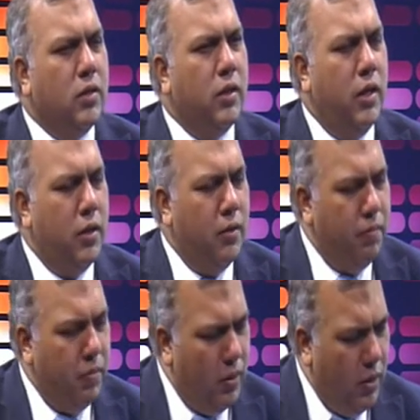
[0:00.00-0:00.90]
they had a
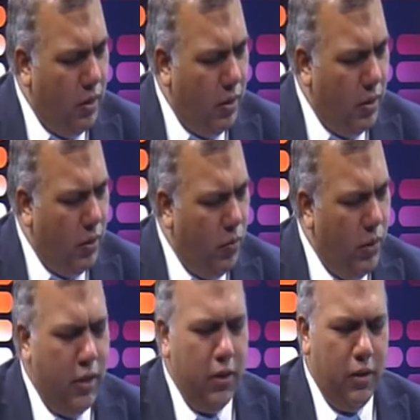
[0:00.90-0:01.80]
uh, we
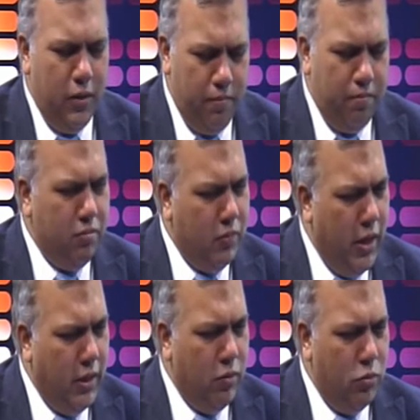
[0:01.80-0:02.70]
had um,
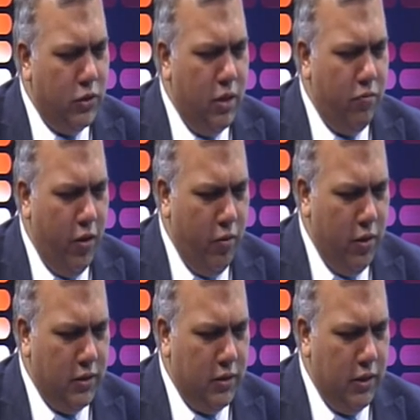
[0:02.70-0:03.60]
anti-Muslim
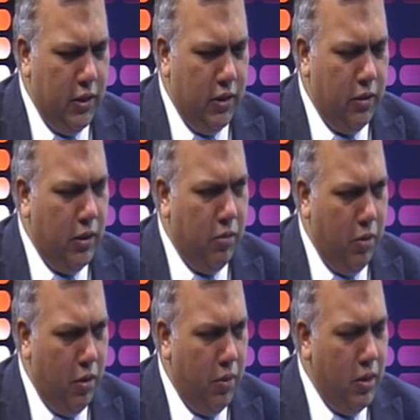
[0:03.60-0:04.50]
violence in, in, in
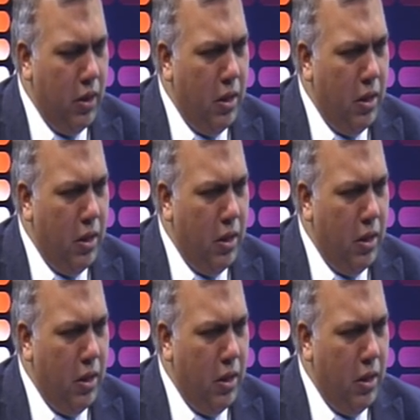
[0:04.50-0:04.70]
Burma.